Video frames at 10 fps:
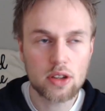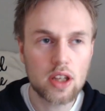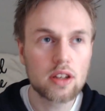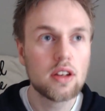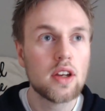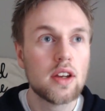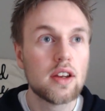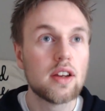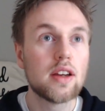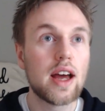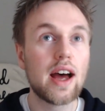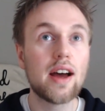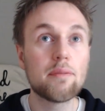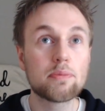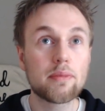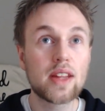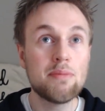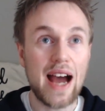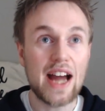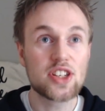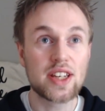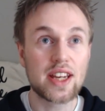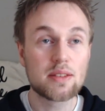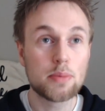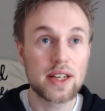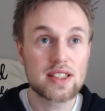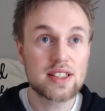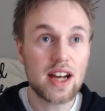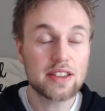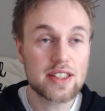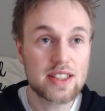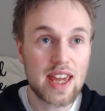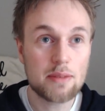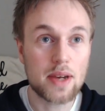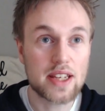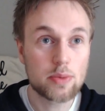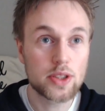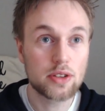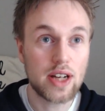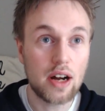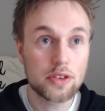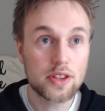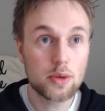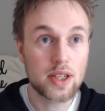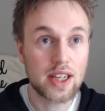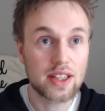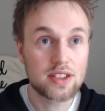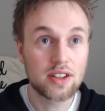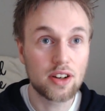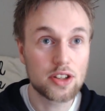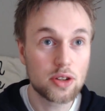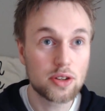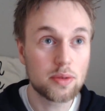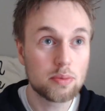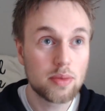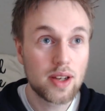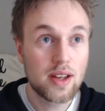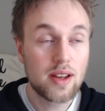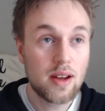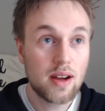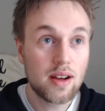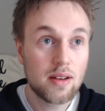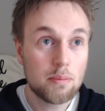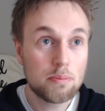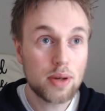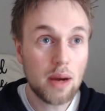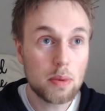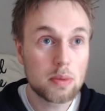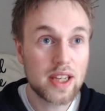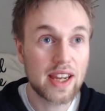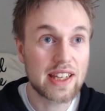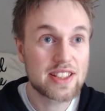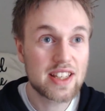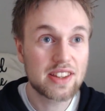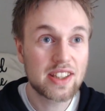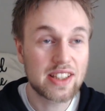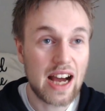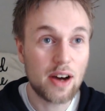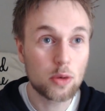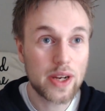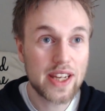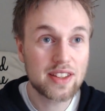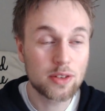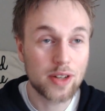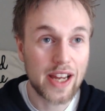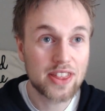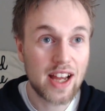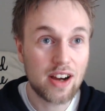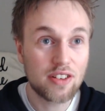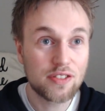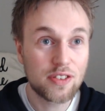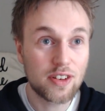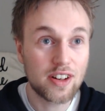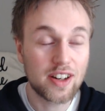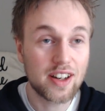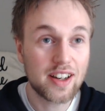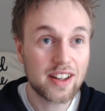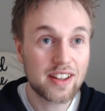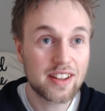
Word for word: you can uh, imagine it. But it's not the same as when you're out doing it. You know, you're probably sitting down waiting right now for